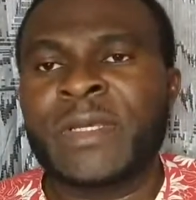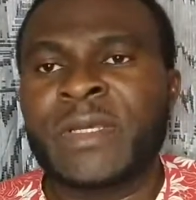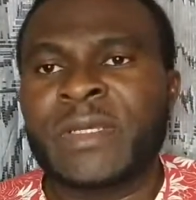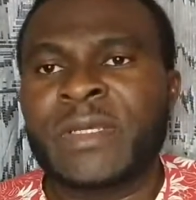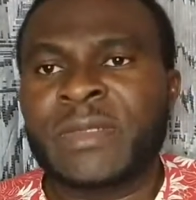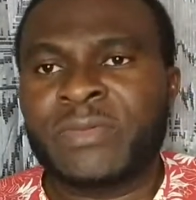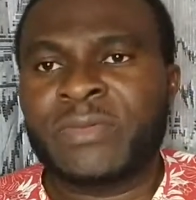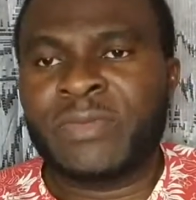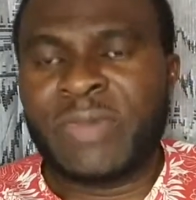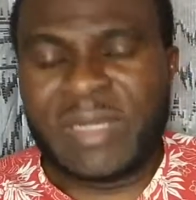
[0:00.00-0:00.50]

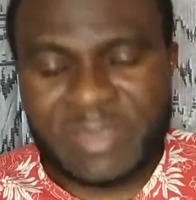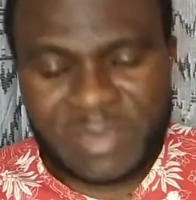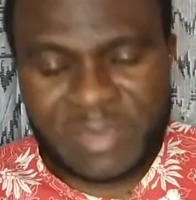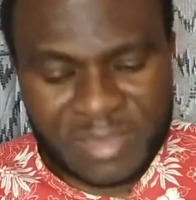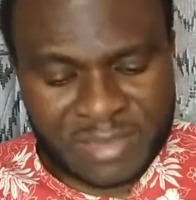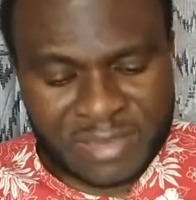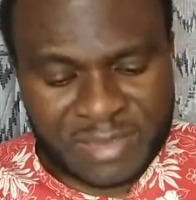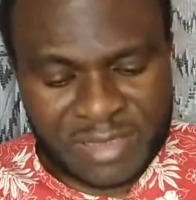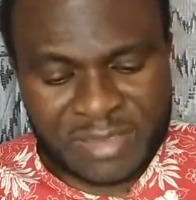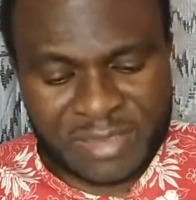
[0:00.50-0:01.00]
When there's
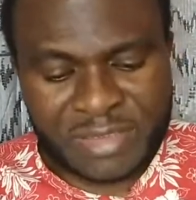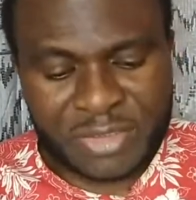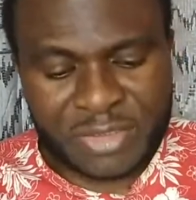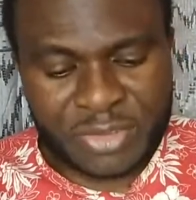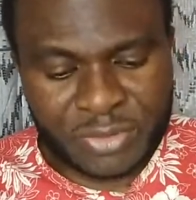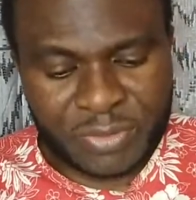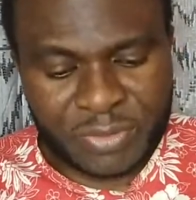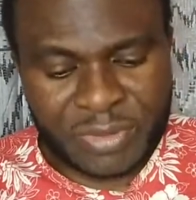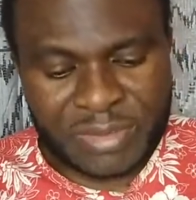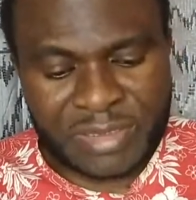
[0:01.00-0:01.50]
an issue,
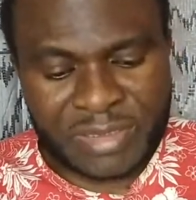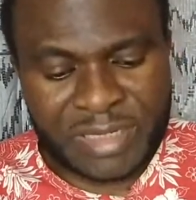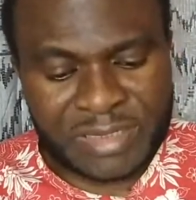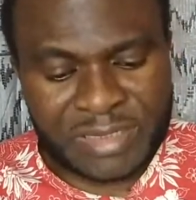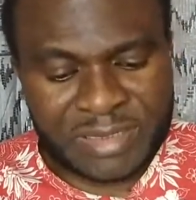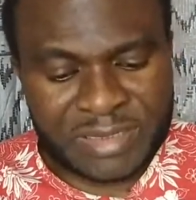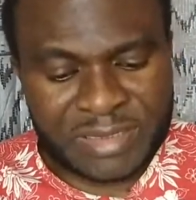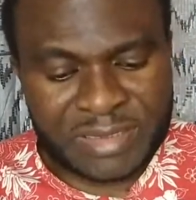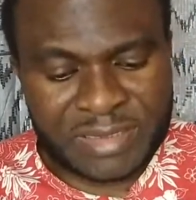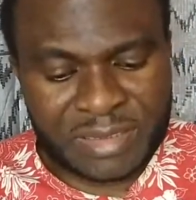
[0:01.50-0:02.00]
when there are
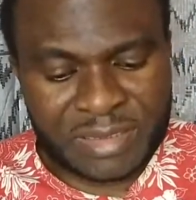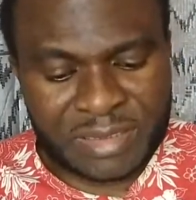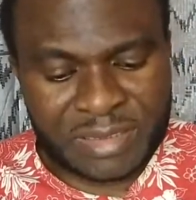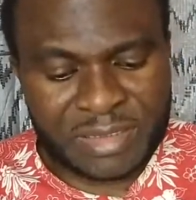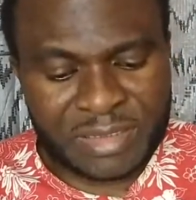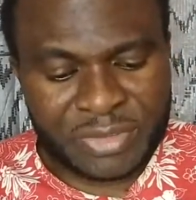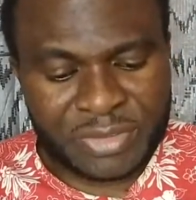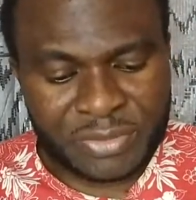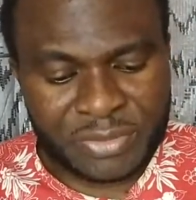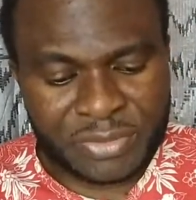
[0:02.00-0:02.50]
these three
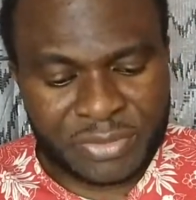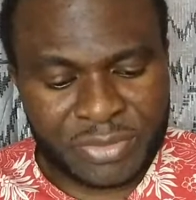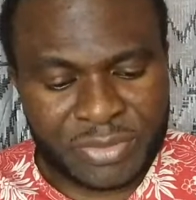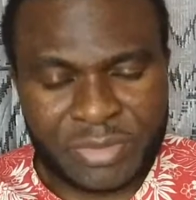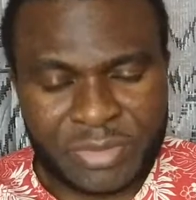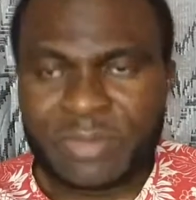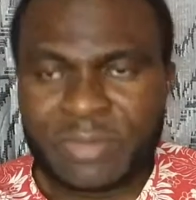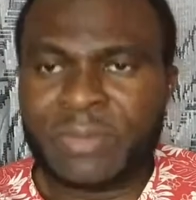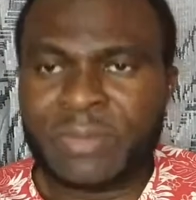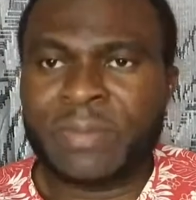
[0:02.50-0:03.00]
issues,
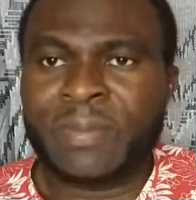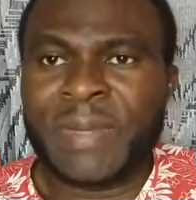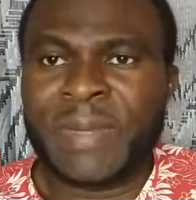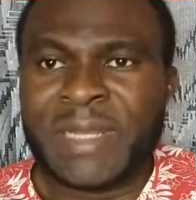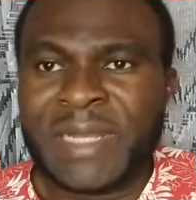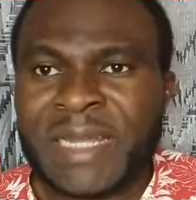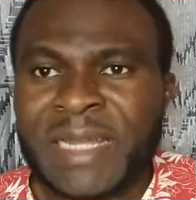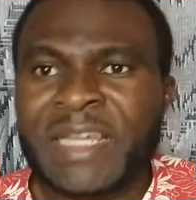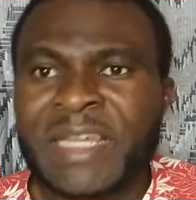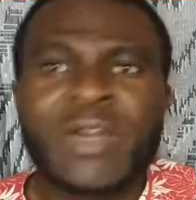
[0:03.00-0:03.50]

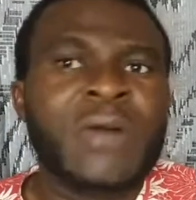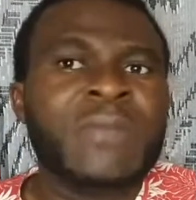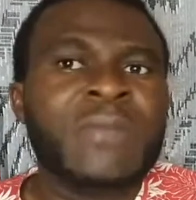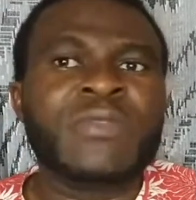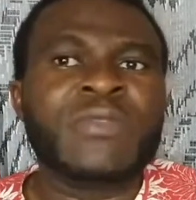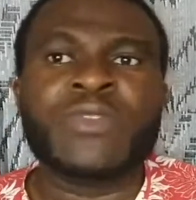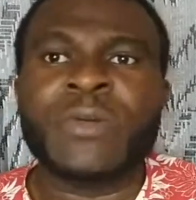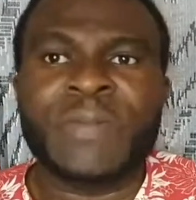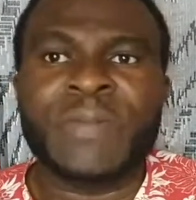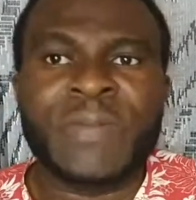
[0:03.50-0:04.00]
penale comes to
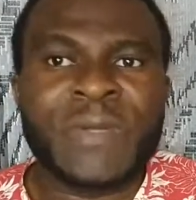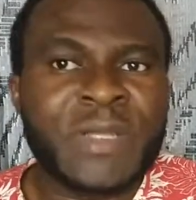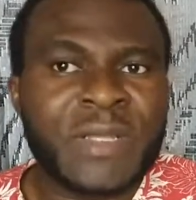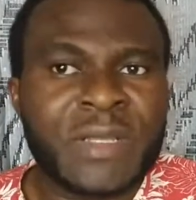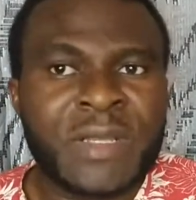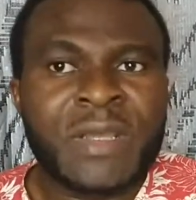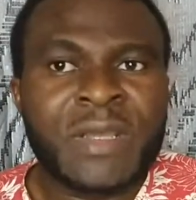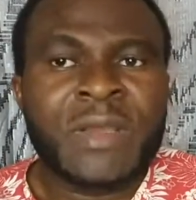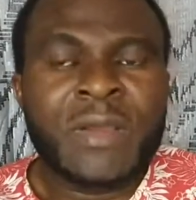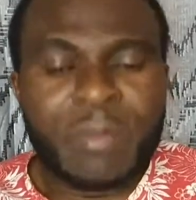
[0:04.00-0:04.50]
play.
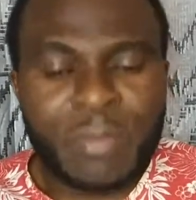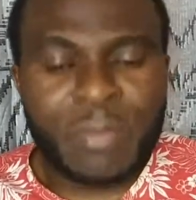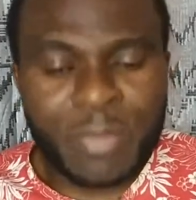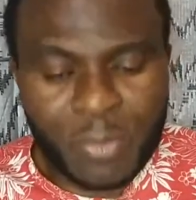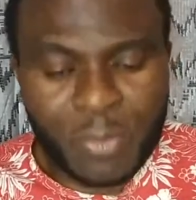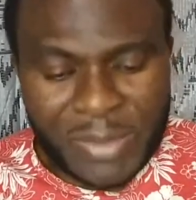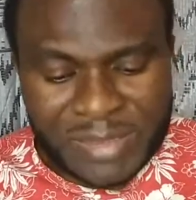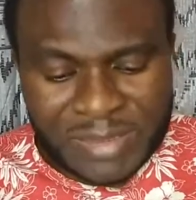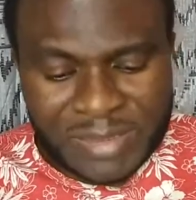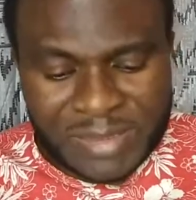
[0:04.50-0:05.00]
But
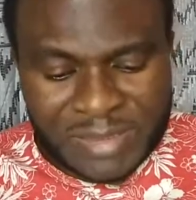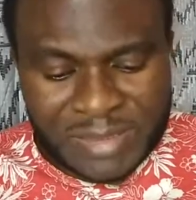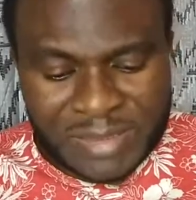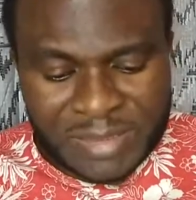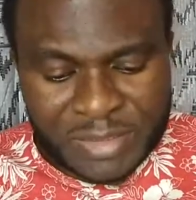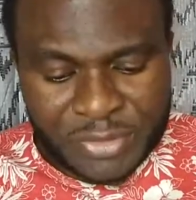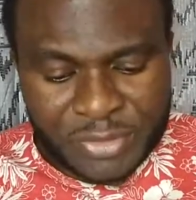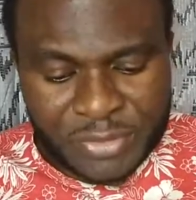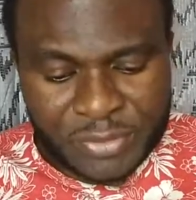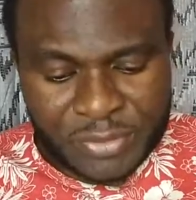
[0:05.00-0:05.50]
when these
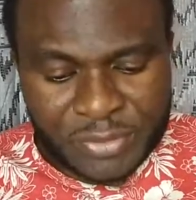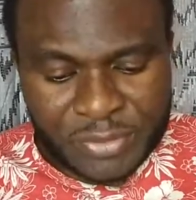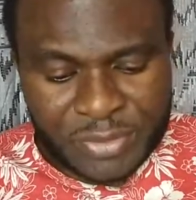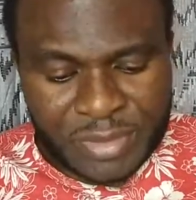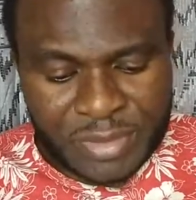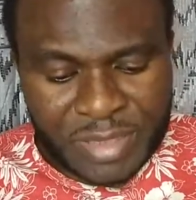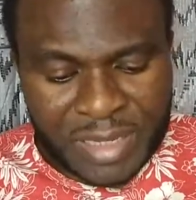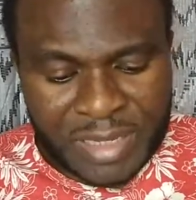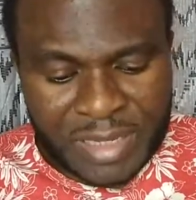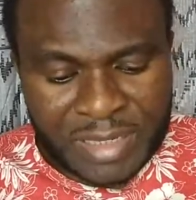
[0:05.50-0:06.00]
issues
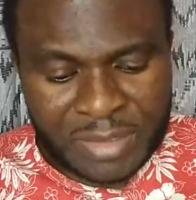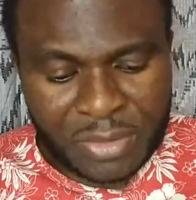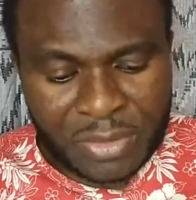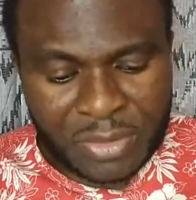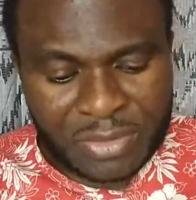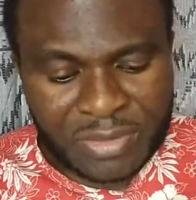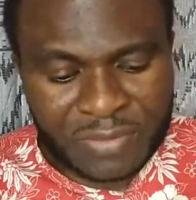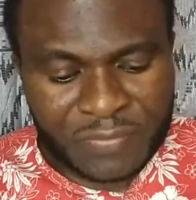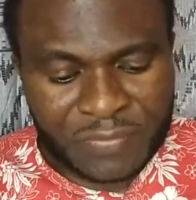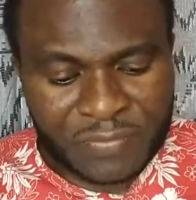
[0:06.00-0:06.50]
are not
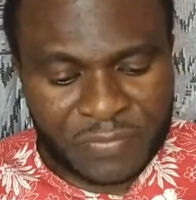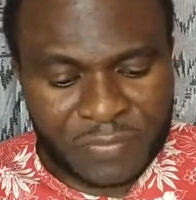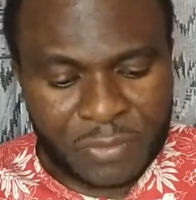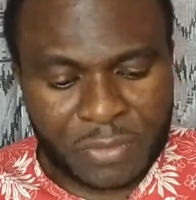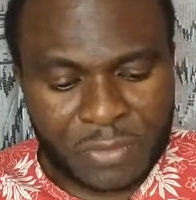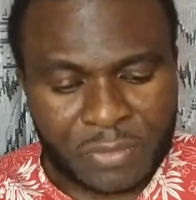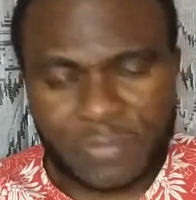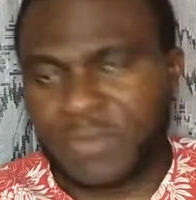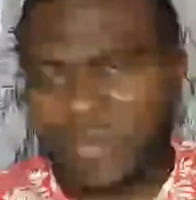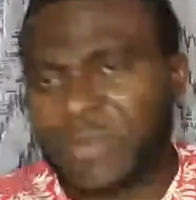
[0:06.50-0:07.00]

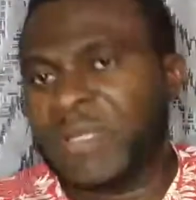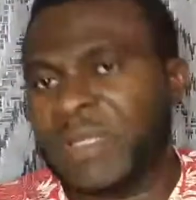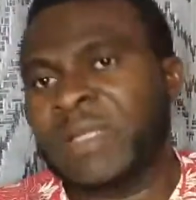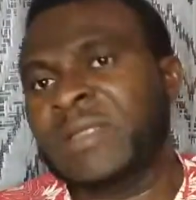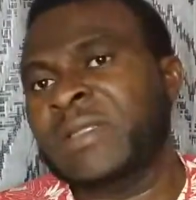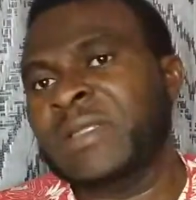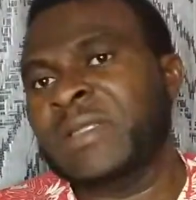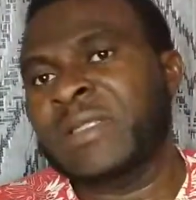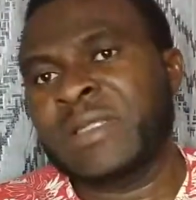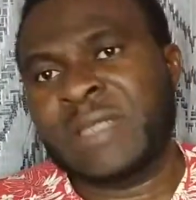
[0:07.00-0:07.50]
involved, then
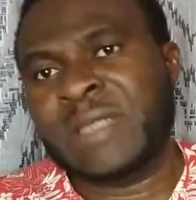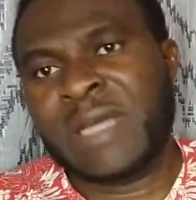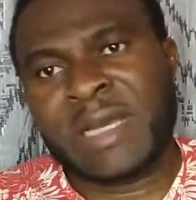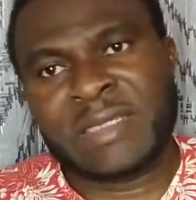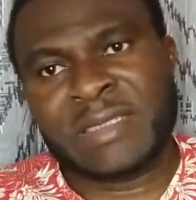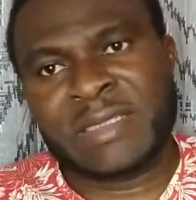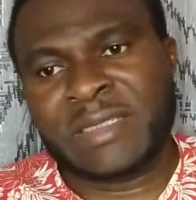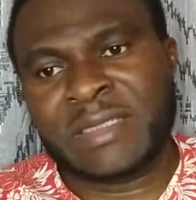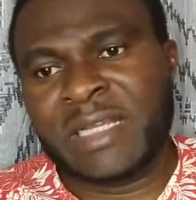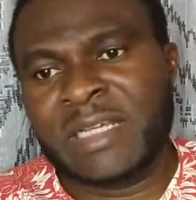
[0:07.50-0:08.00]
the
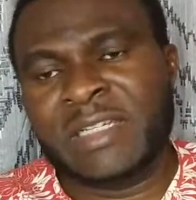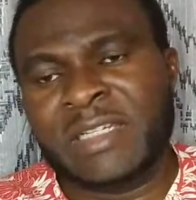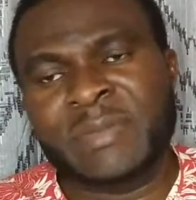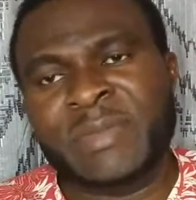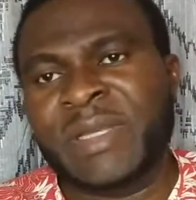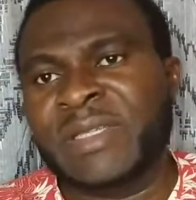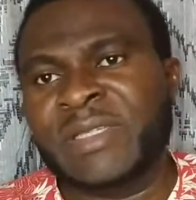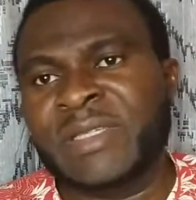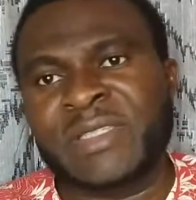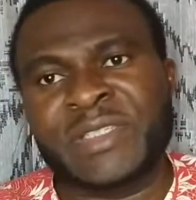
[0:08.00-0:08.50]
accident
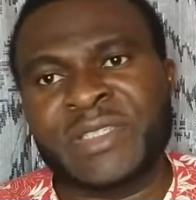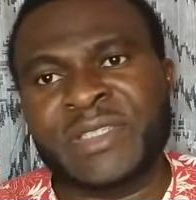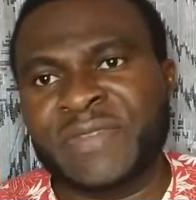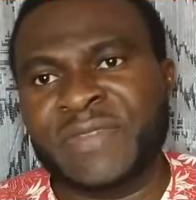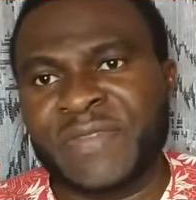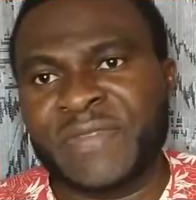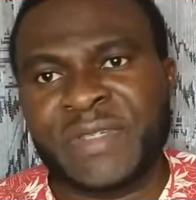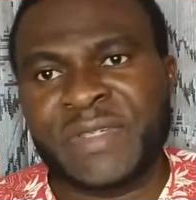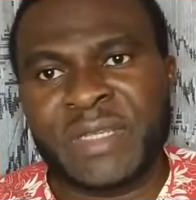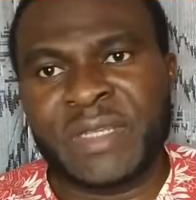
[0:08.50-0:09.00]
remains
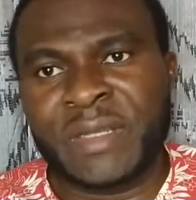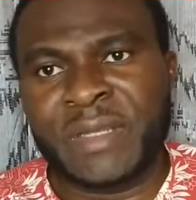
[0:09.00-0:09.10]
civile.